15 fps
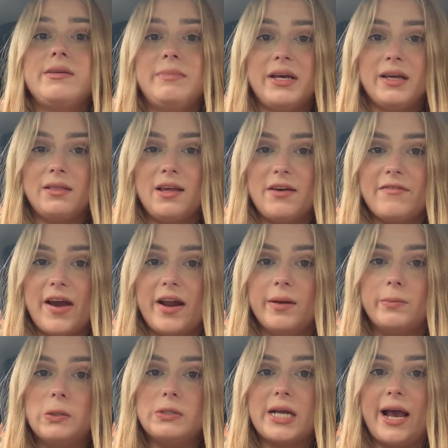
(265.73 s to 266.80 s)
being the
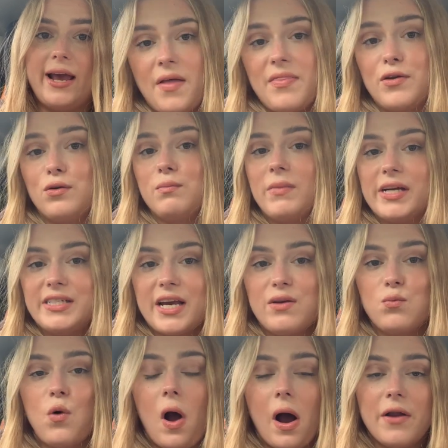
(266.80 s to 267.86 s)
available day and then on my day
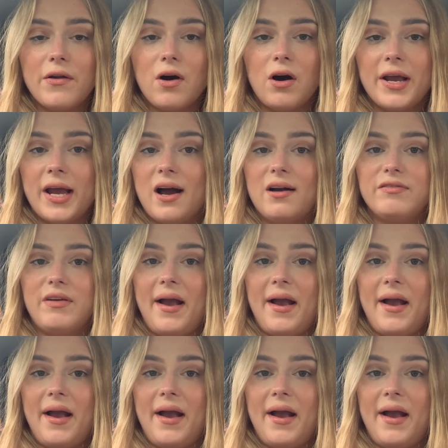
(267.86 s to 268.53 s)
one I have